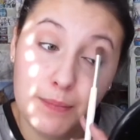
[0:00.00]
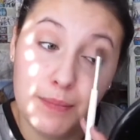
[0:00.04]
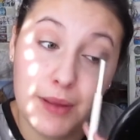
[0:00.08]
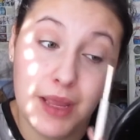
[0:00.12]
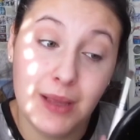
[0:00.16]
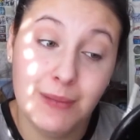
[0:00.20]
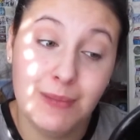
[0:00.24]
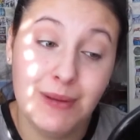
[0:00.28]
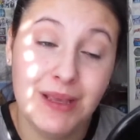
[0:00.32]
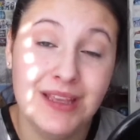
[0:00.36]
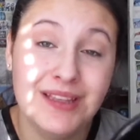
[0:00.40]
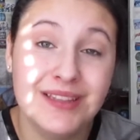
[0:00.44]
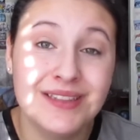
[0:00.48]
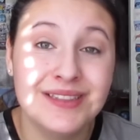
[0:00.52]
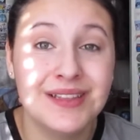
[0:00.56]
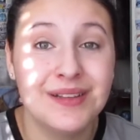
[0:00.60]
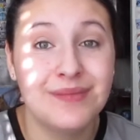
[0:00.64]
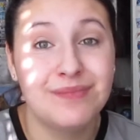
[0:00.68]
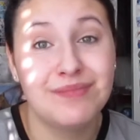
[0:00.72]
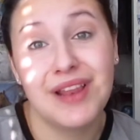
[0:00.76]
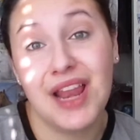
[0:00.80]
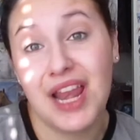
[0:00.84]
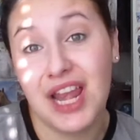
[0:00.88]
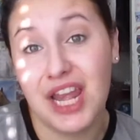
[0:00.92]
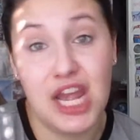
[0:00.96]
babies,
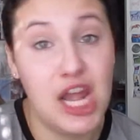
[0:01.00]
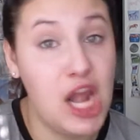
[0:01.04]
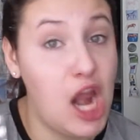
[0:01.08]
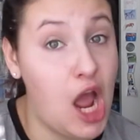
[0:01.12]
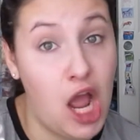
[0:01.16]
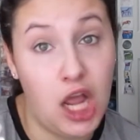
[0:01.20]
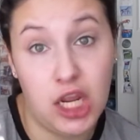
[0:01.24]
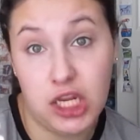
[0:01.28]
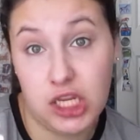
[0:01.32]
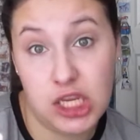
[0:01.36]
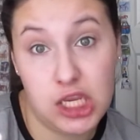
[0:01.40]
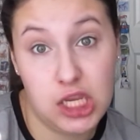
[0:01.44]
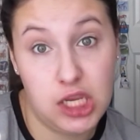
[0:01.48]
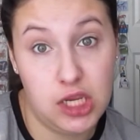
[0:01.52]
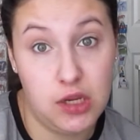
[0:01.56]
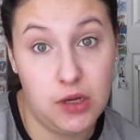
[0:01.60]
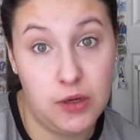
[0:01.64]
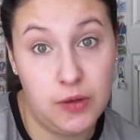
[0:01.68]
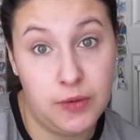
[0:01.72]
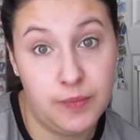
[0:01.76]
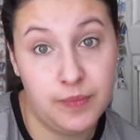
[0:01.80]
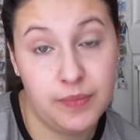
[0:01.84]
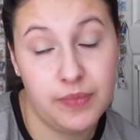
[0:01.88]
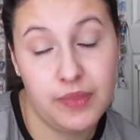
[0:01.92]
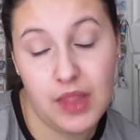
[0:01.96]
not
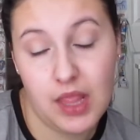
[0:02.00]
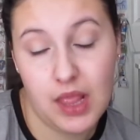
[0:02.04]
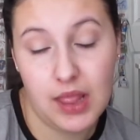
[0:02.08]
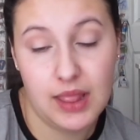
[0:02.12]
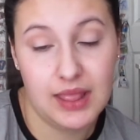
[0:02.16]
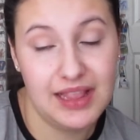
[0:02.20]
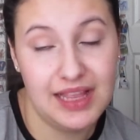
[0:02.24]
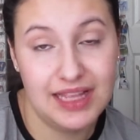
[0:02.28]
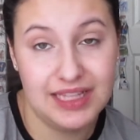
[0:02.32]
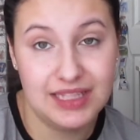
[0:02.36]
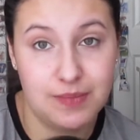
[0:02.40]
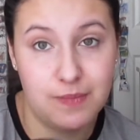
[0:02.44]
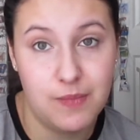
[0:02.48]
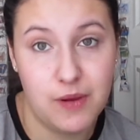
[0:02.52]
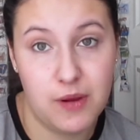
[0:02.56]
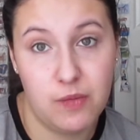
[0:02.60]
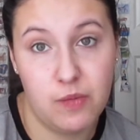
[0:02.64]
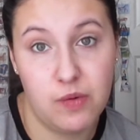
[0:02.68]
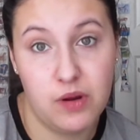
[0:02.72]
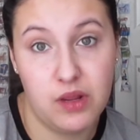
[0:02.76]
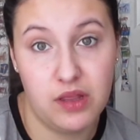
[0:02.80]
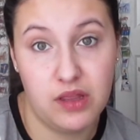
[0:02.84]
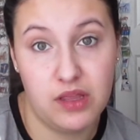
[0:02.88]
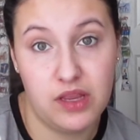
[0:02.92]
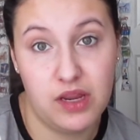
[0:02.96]
cute. Let's be
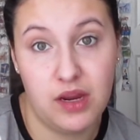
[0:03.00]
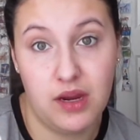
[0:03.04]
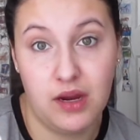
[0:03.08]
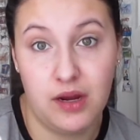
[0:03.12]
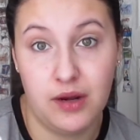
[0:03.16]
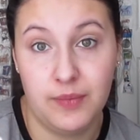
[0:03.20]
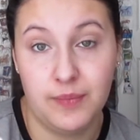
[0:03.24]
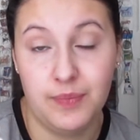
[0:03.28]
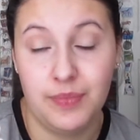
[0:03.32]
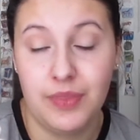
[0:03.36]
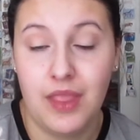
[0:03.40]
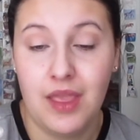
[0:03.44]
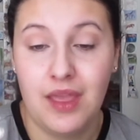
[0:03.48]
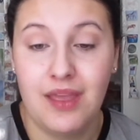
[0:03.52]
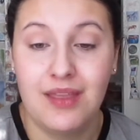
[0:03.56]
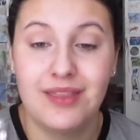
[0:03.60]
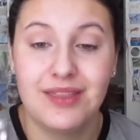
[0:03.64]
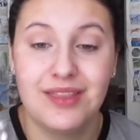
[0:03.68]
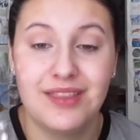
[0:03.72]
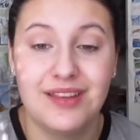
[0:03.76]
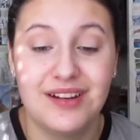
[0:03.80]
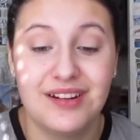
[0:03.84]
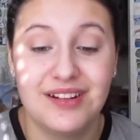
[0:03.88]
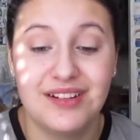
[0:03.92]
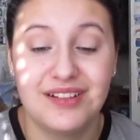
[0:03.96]
real here.
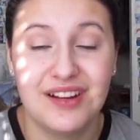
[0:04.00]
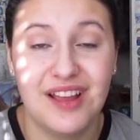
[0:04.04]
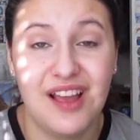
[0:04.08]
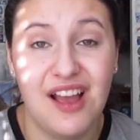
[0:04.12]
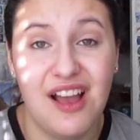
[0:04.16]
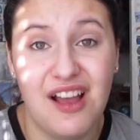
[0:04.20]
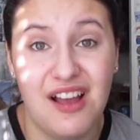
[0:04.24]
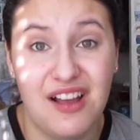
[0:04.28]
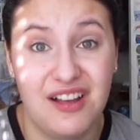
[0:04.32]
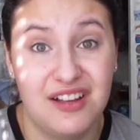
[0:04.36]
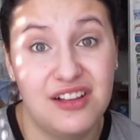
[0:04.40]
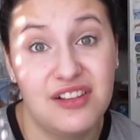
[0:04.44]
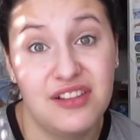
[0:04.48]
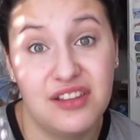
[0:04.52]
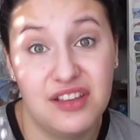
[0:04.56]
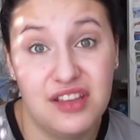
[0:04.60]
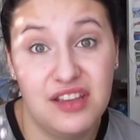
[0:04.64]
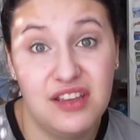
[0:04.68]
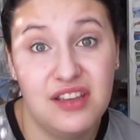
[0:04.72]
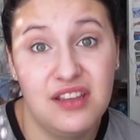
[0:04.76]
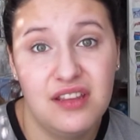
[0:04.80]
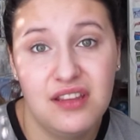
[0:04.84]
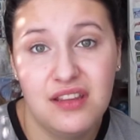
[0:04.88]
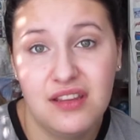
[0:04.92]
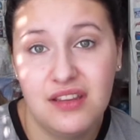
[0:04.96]
They're
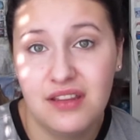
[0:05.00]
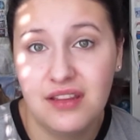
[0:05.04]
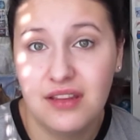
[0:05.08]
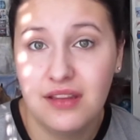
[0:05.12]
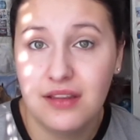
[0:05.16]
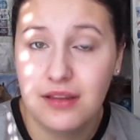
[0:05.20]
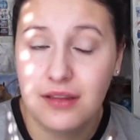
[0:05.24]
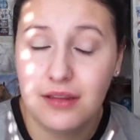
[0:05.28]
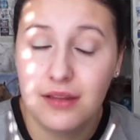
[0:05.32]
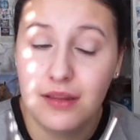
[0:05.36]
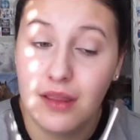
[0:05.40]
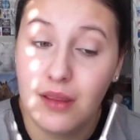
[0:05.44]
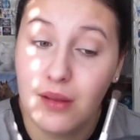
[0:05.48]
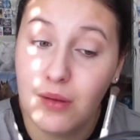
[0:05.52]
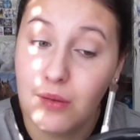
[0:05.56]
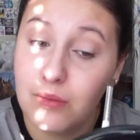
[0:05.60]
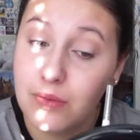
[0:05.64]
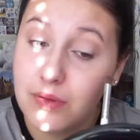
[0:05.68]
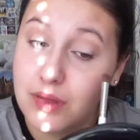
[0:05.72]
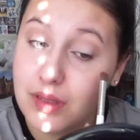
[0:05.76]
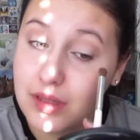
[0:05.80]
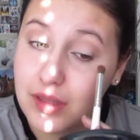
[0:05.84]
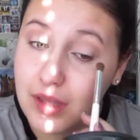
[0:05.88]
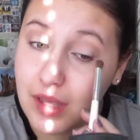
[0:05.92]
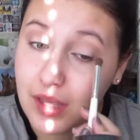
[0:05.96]
ugly. They
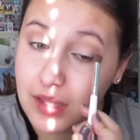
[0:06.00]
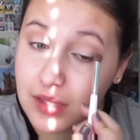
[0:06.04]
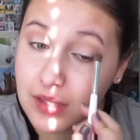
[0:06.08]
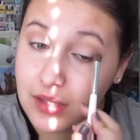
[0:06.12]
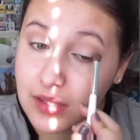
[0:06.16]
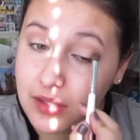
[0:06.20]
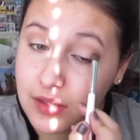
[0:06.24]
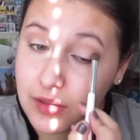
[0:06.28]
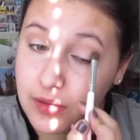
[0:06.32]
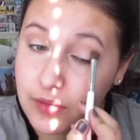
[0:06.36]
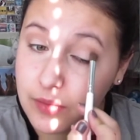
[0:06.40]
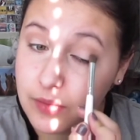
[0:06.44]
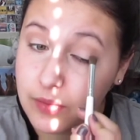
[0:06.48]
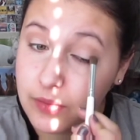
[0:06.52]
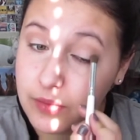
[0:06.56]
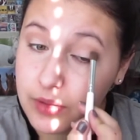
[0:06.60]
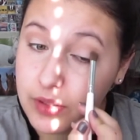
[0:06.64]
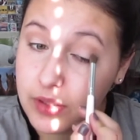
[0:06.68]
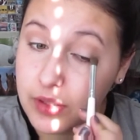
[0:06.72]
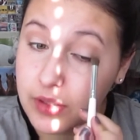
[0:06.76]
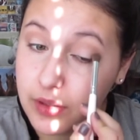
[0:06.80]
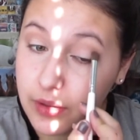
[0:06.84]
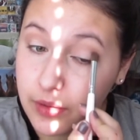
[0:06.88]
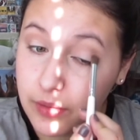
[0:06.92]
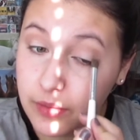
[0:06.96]
only get cute,
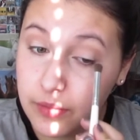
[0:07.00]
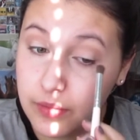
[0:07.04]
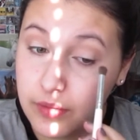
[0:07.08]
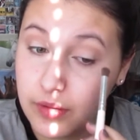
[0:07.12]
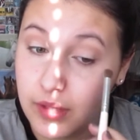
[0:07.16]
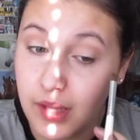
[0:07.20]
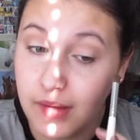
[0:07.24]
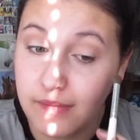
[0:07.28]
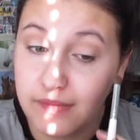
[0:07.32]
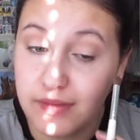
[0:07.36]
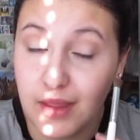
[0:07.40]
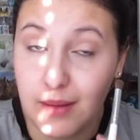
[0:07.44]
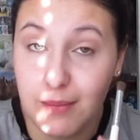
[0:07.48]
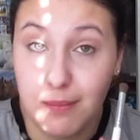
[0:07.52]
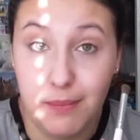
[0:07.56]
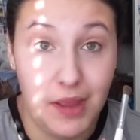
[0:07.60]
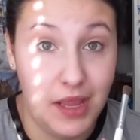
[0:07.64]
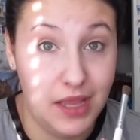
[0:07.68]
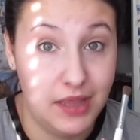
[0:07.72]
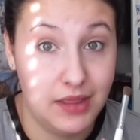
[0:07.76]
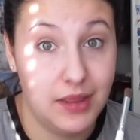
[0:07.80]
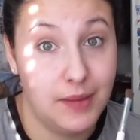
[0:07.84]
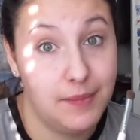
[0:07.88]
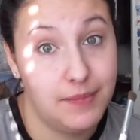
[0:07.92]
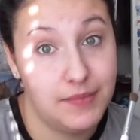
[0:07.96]
you know, if they
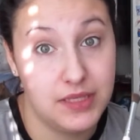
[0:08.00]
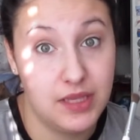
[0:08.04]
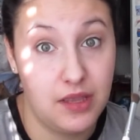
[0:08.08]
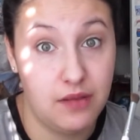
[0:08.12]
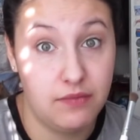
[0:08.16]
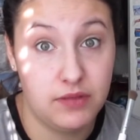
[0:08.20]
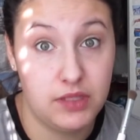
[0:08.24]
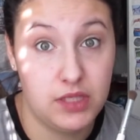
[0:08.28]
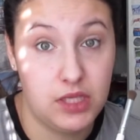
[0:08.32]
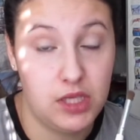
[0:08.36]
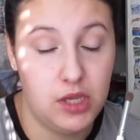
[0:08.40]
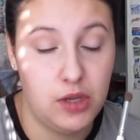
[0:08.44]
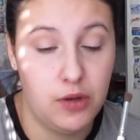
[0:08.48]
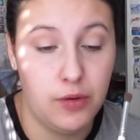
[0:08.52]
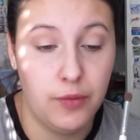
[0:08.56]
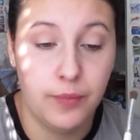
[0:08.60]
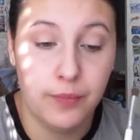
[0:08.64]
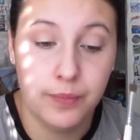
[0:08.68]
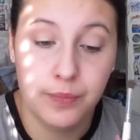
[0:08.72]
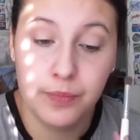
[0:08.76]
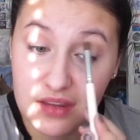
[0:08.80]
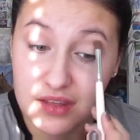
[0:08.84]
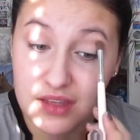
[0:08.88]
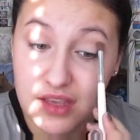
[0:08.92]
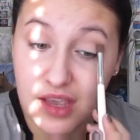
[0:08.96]
make themselves cute.
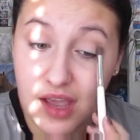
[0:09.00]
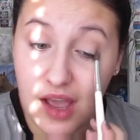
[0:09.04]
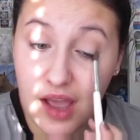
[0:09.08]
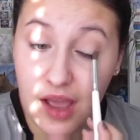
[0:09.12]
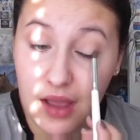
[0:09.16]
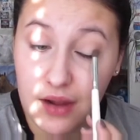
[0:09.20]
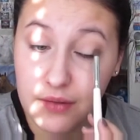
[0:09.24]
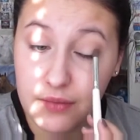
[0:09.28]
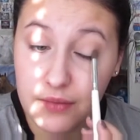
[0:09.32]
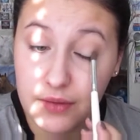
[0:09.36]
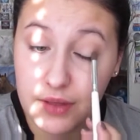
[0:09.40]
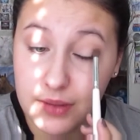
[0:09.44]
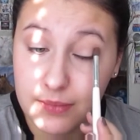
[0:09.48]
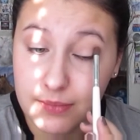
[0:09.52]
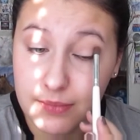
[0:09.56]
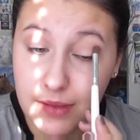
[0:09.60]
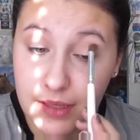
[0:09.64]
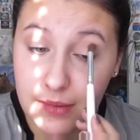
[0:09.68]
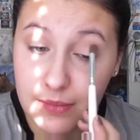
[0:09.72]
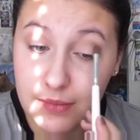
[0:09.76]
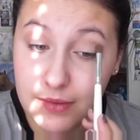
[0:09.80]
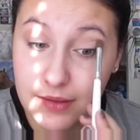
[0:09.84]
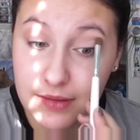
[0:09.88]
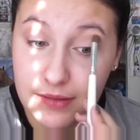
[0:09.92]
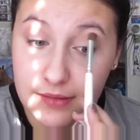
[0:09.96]
Yeah, I don't like
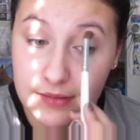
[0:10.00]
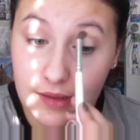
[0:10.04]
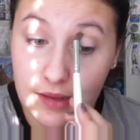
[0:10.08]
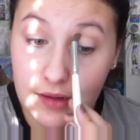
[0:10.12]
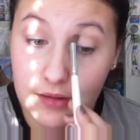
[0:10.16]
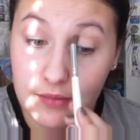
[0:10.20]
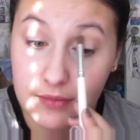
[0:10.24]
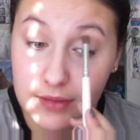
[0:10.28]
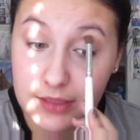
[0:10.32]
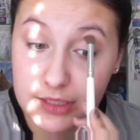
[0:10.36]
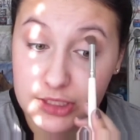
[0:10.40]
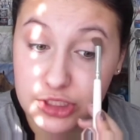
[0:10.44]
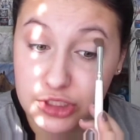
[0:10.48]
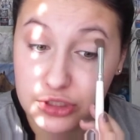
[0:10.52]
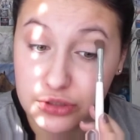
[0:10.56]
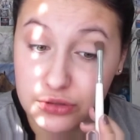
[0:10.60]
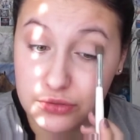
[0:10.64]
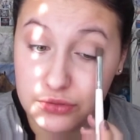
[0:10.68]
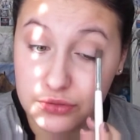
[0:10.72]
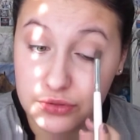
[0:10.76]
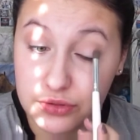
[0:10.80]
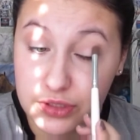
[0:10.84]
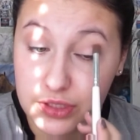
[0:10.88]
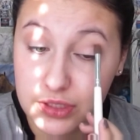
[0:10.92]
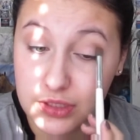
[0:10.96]
babies. I don't like
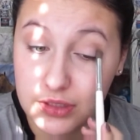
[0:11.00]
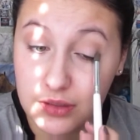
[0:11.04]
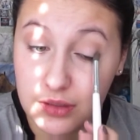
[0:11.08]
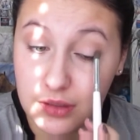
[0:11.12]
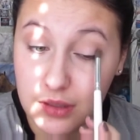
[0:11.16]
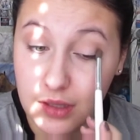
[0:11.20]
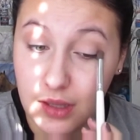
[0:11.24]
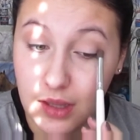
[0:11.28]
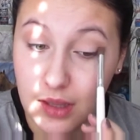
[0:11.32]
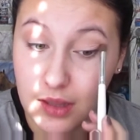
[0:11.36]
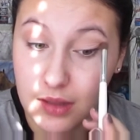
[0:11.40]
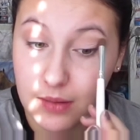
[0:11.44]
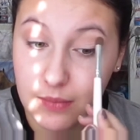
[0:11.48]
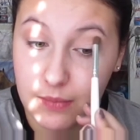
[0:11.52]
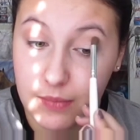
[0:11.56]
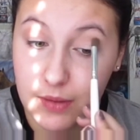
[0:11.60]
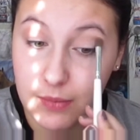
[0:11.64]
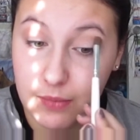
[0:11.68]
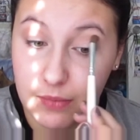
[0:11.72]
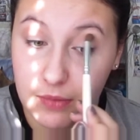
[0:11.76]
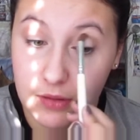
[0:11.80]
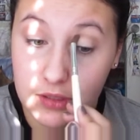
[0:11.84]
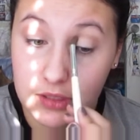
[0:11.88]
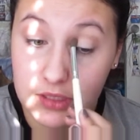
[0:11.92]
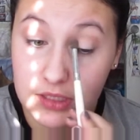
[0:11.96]
children. And then
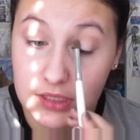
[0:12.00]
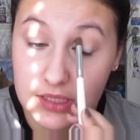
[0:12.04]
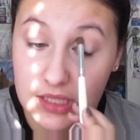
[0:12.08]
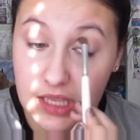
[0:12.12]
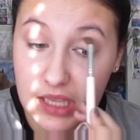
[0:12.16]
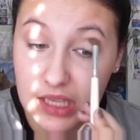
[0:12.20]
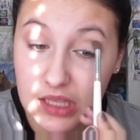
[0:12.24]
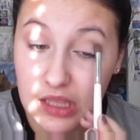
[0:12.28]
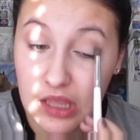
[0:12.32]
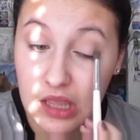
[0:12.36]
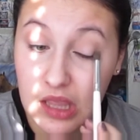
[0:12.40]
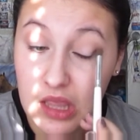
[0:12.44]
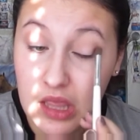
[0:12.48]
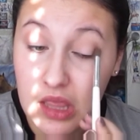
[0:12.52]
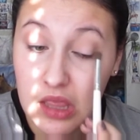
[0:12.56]
people are just like,